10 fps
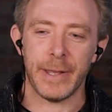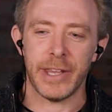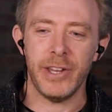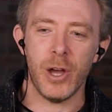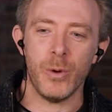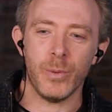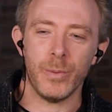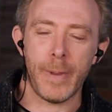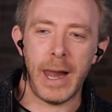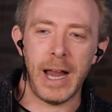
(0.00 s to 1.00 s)

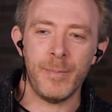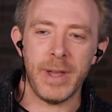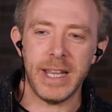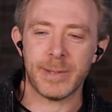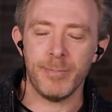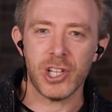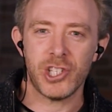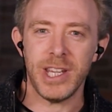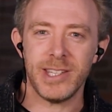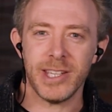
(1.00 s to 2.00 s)
it's
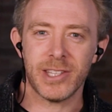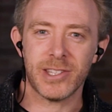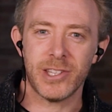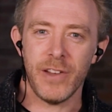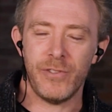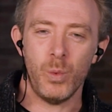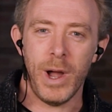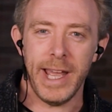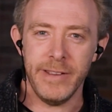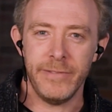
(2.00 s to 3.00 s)
much easier to surf a
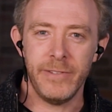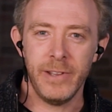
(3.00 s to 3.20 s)
wave